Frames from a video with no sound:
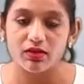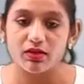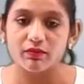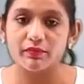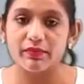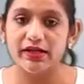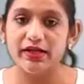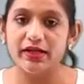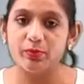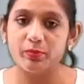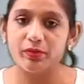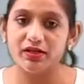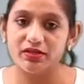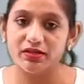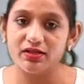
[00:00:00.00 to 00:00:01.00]
minute
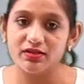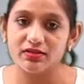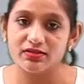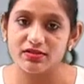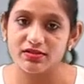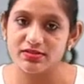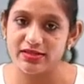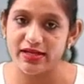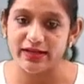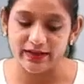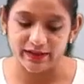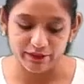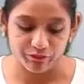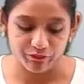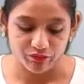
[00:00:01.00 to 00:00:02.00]
per the
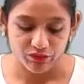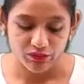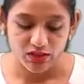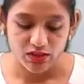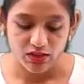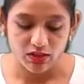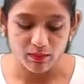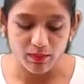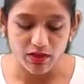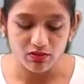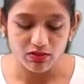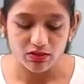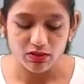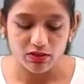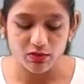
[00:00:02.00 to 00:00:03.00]
second,
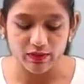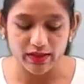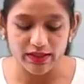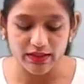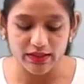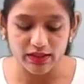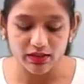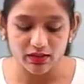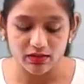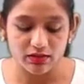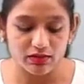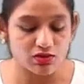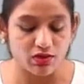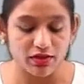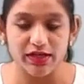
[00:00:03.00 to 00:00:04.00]
about
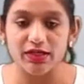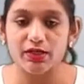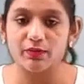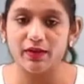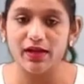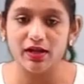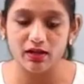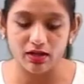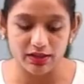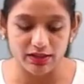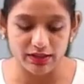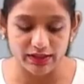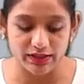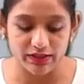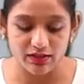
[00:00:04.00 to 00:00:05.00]

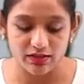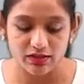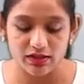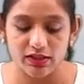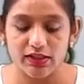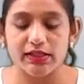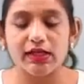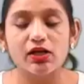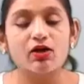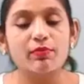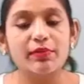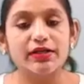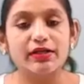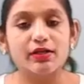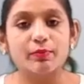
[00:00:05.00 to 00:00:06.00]
1200
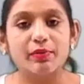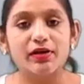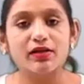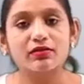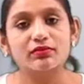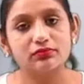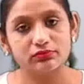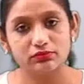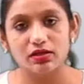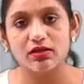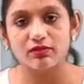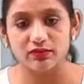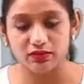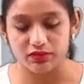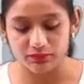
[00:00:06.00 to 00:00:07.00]
kilometer per
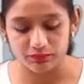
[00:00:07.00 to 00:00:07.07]
hour.